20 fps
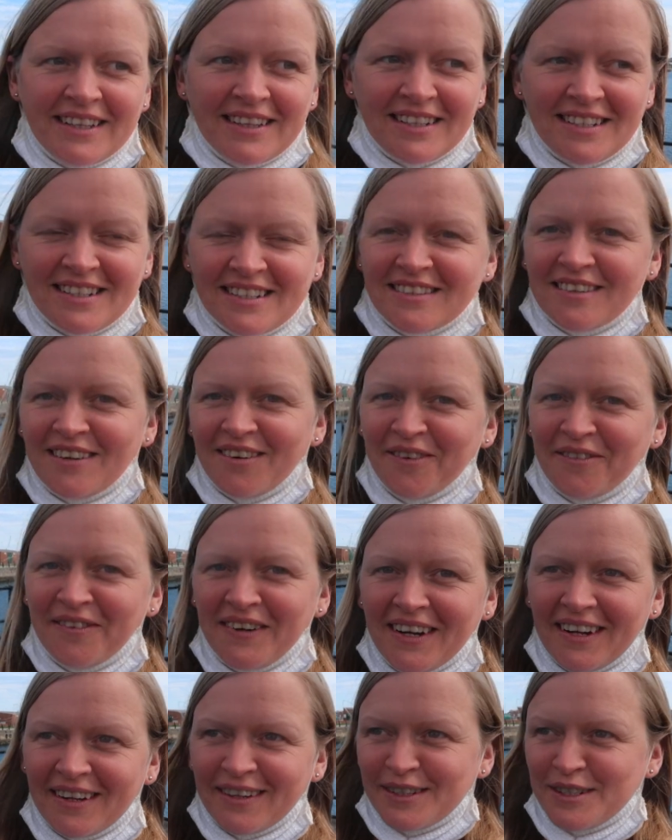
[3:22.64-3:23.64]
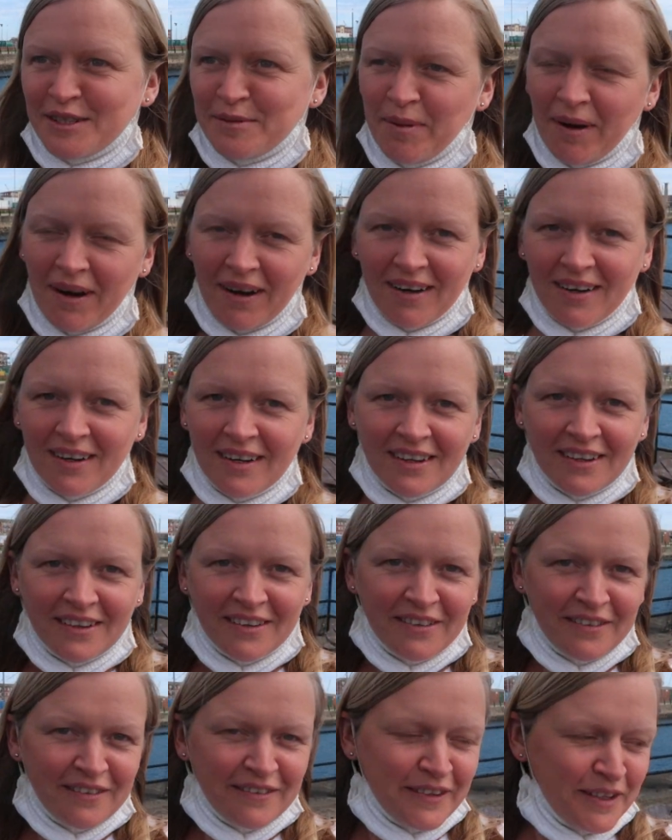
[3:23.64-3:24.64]
This is a lovely little spot
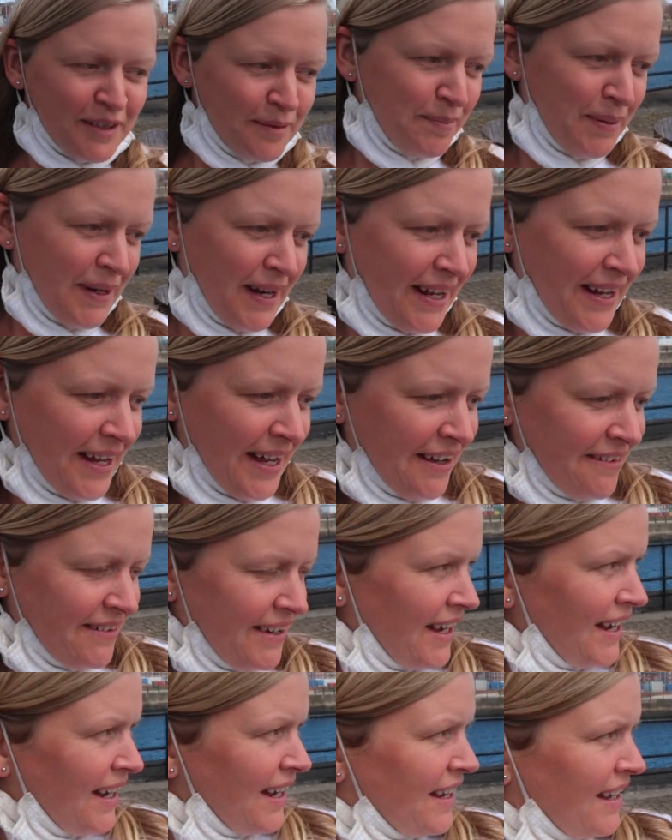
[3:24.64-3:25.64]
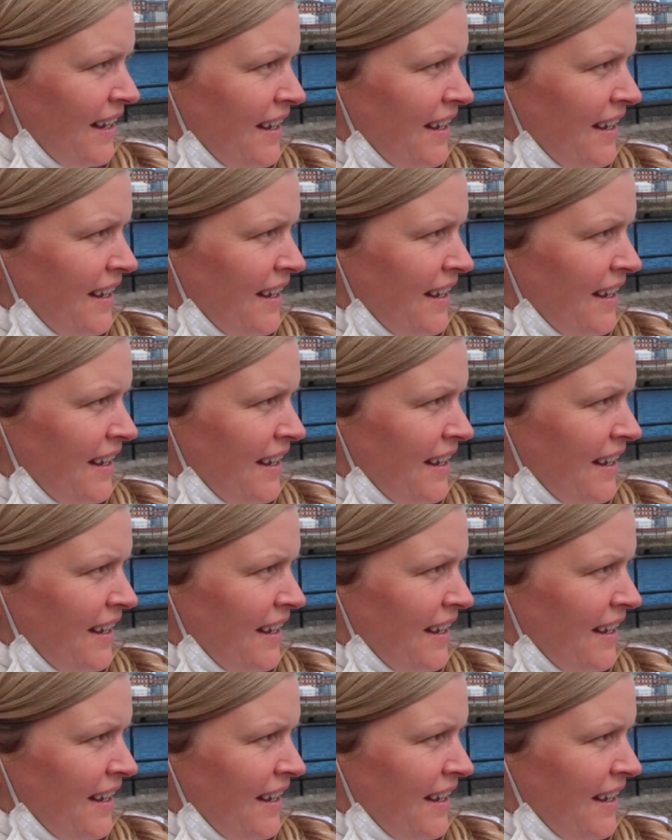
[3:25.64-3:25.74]
for the play area.